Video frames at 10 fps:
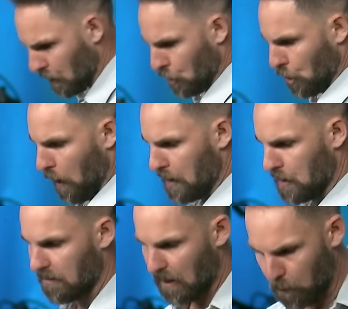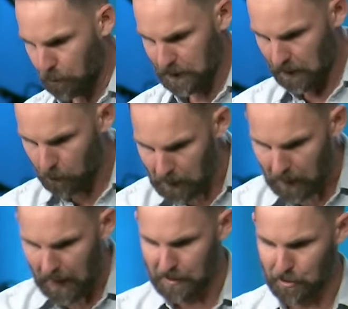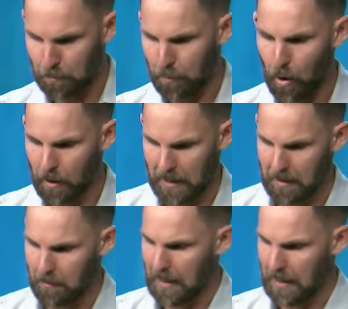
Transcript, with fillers: their trust, if they will put their reliance upon Him,